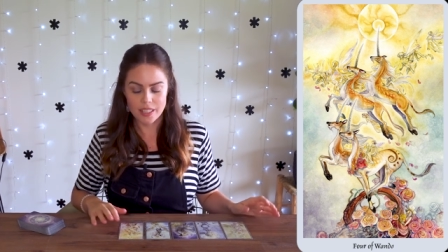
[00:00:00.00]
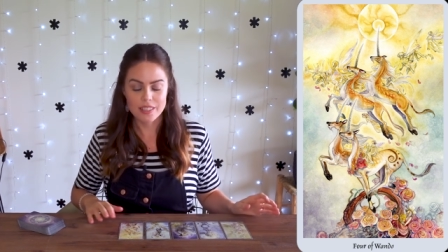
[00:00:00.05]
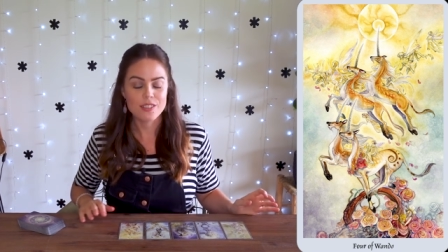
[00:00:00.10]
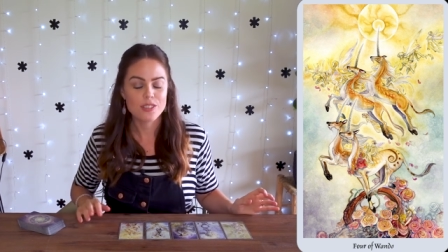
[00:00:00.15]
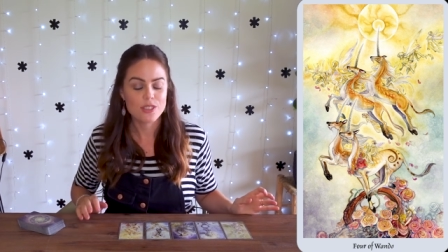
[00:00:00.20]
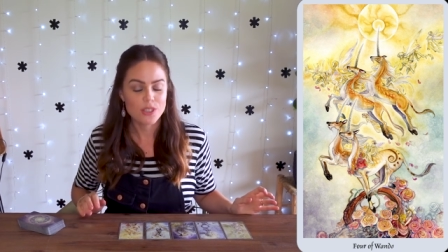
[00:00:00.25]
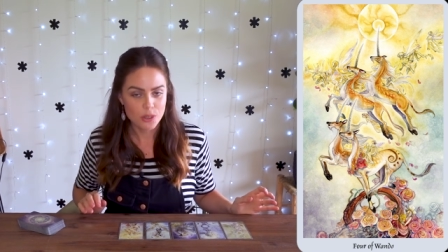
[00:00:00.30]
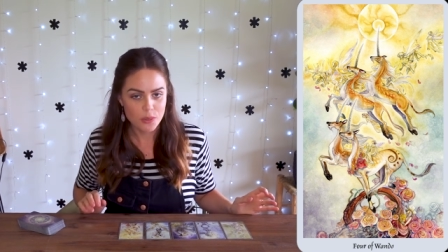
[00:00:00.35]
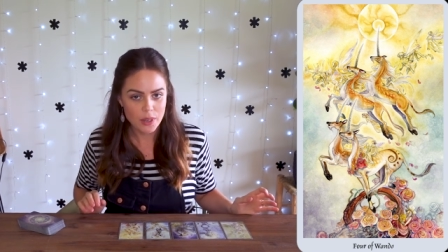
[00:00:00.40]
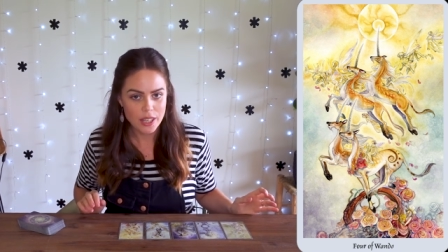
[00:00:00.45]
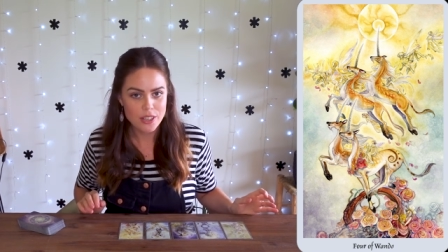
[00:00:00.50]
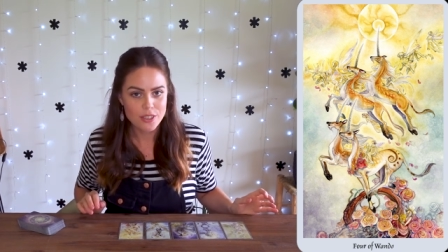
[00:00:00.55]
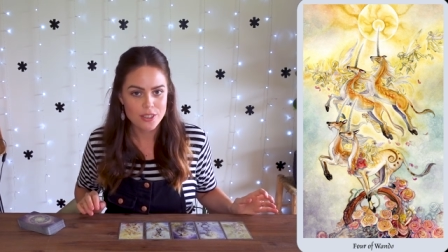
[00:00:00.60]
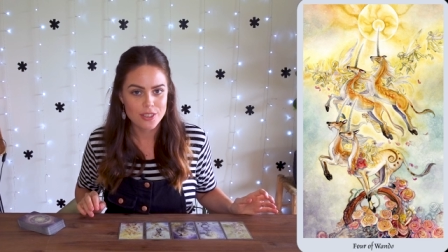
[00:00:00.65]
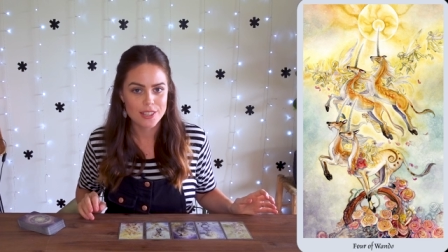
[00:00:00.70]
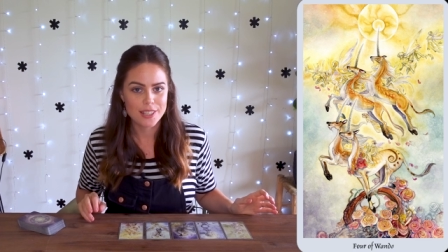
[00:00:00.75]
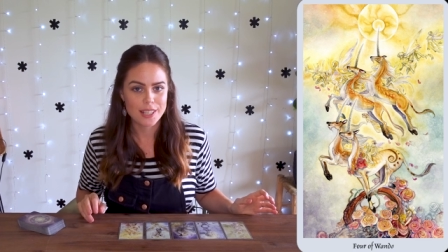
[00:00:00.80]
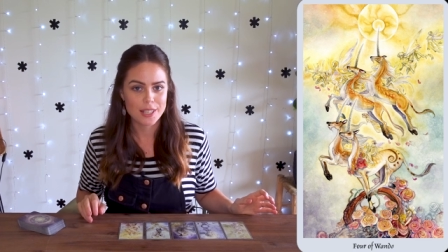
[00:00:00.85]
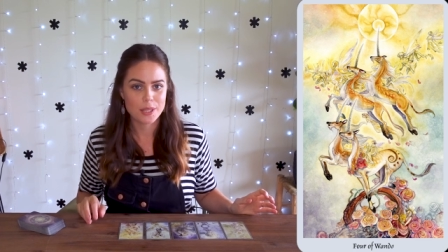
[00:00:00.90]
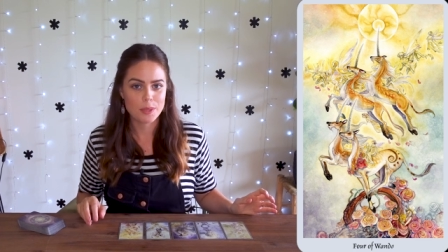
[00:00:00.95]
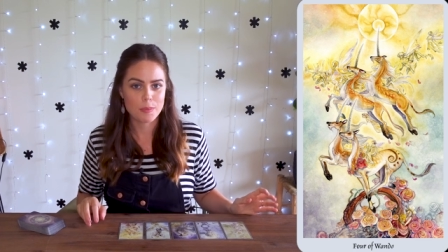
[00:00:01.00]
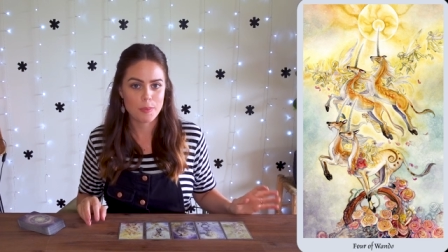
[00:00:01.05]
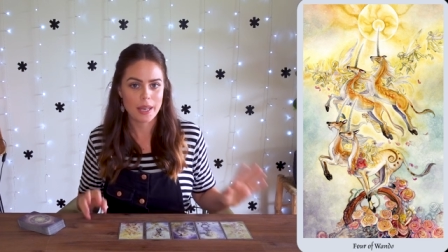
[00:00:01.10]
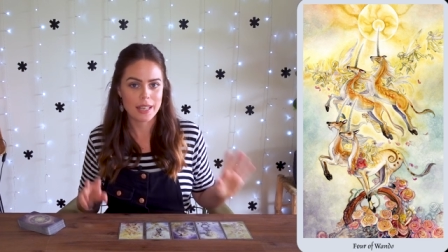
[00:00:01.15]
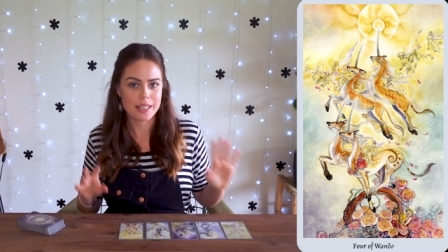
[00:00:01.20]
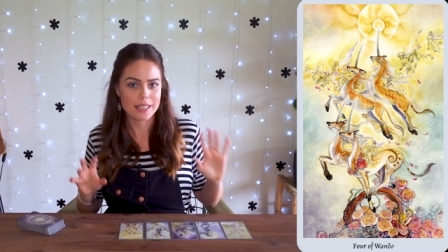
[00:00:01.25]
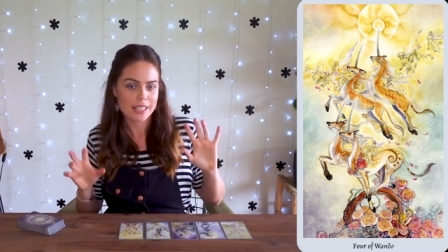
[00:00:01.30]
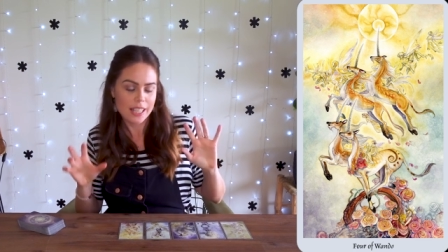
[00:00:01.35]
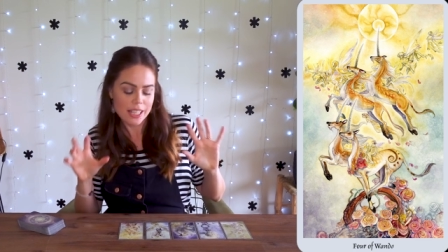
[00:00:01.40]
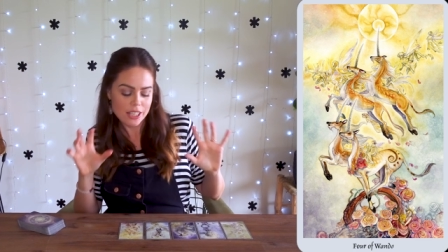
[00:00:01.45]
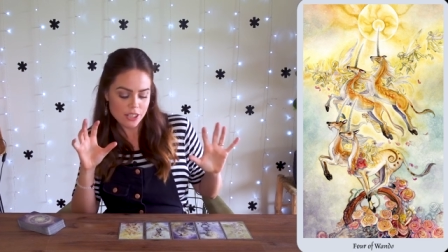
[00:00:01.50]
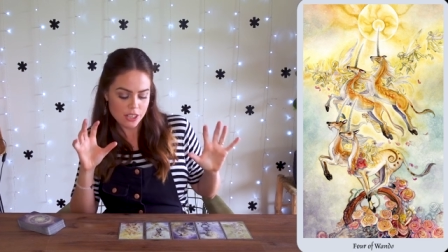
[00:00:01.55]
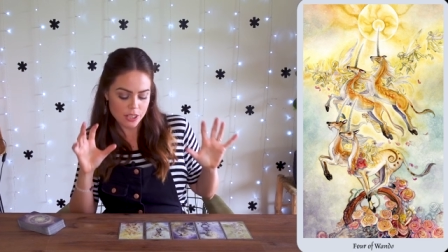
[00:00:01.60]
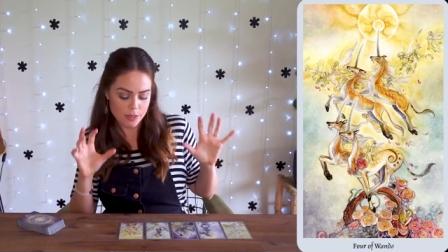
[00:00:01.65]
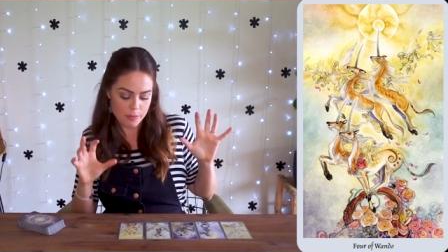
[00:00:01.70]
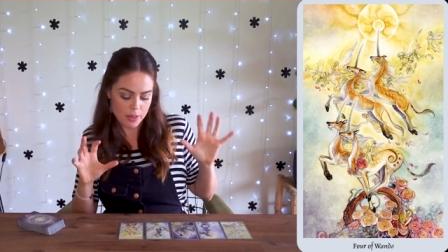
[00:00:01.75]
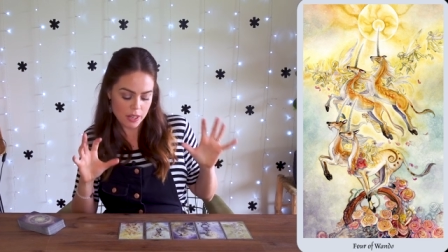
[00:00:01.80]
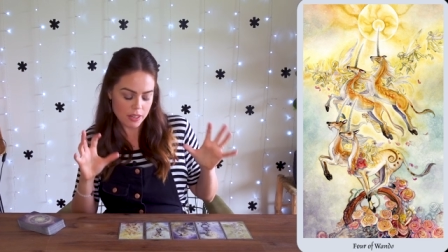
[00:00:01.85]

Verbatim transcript: So interesting to pay attention.